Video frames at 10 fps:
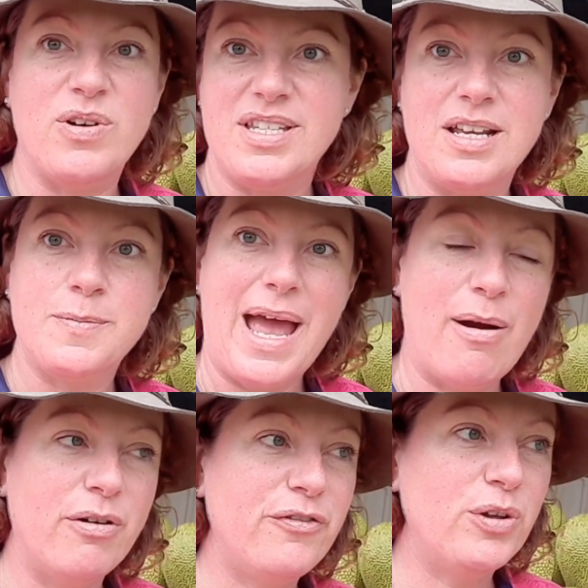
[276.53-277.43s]
It wasn't as
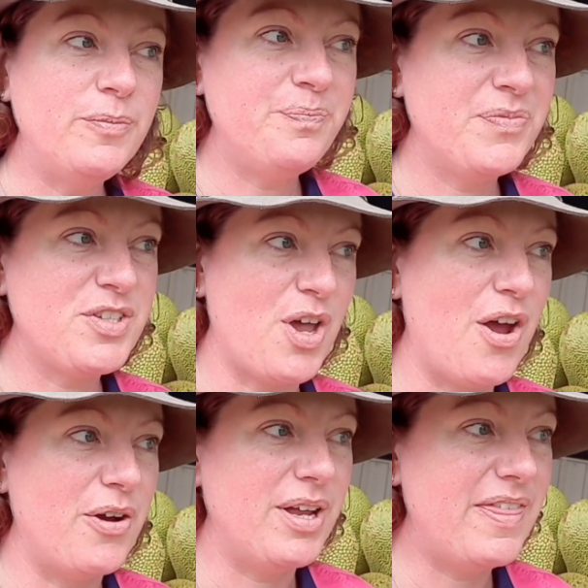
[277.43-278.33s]
powerful.
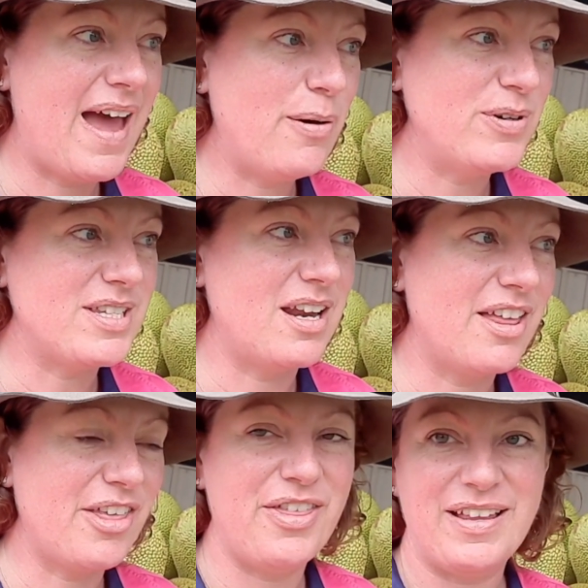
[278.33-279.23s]
So that was
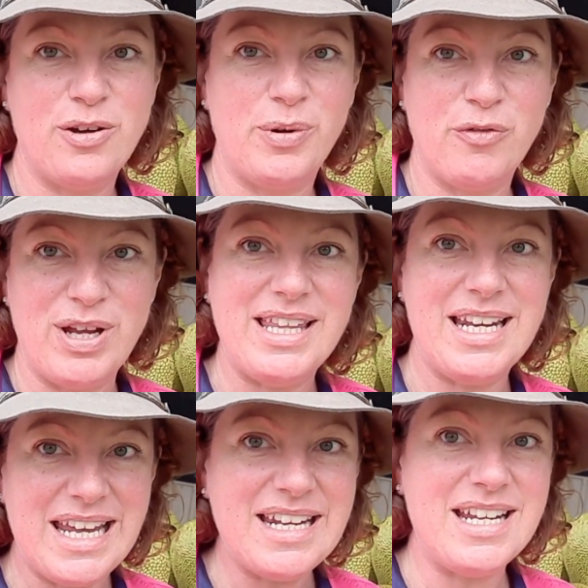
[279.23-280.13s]
another thing that we
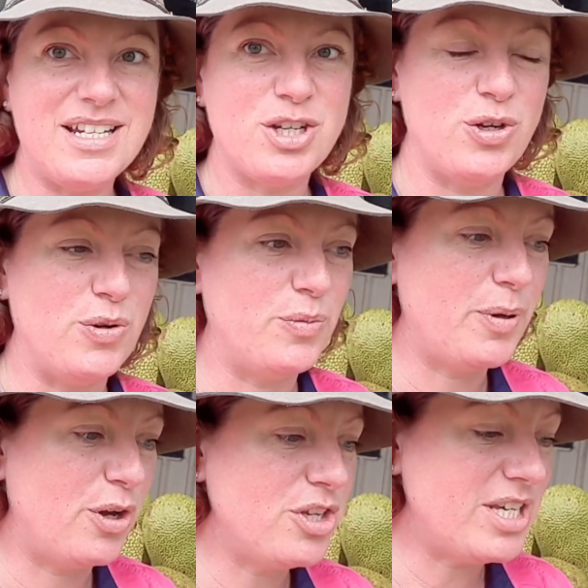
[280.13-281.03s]
really needed to
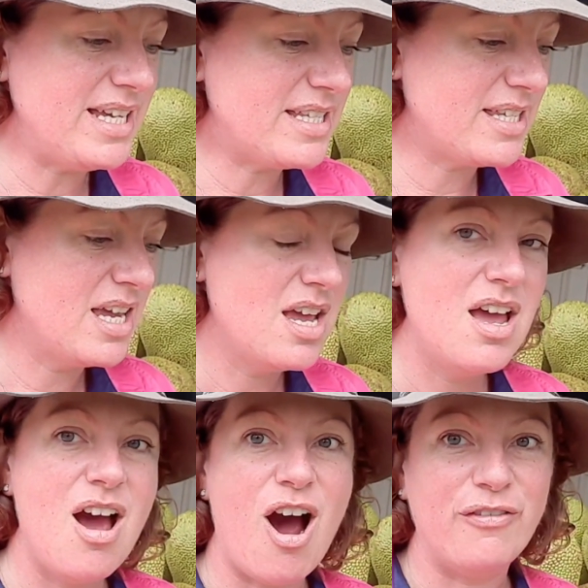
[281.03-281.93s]
purchase.
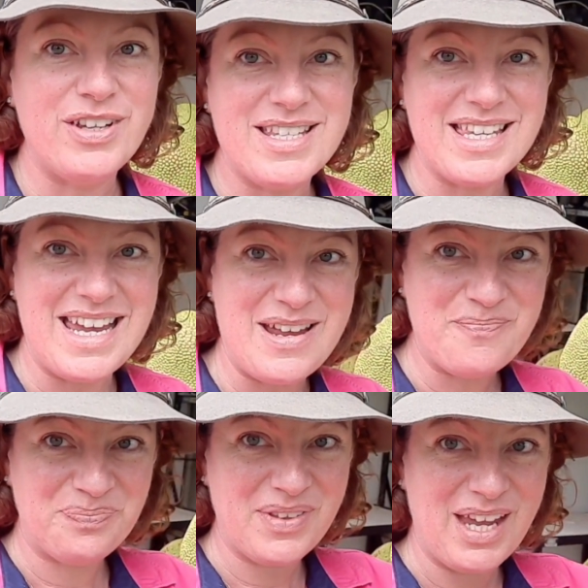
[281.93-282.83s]
Obviously,
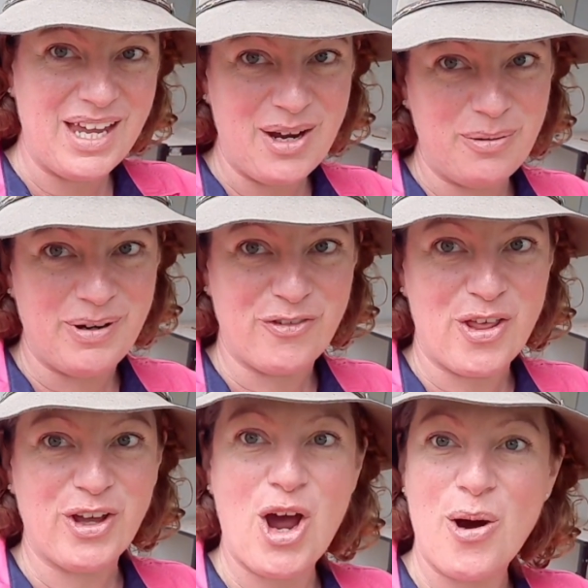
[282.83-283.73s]
we've
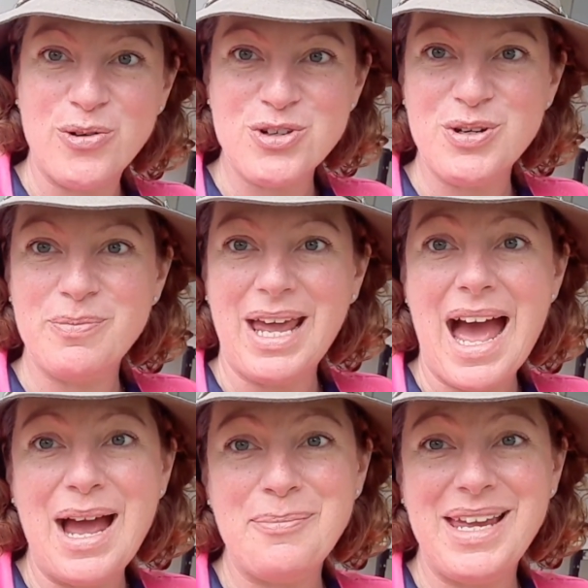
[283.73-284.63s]
got the cold room
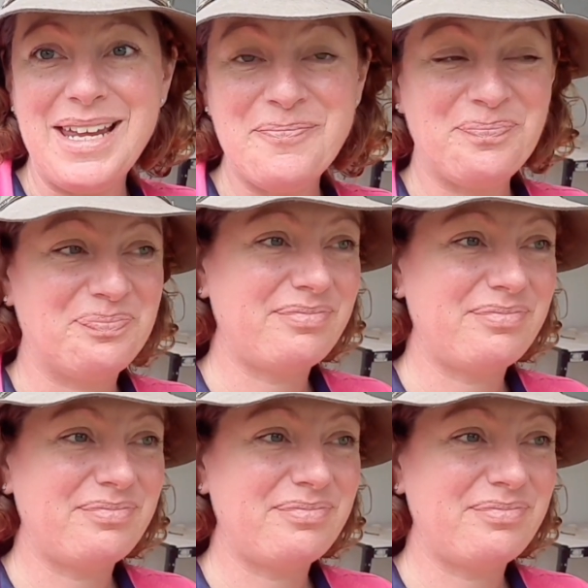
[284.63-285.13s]
behind me.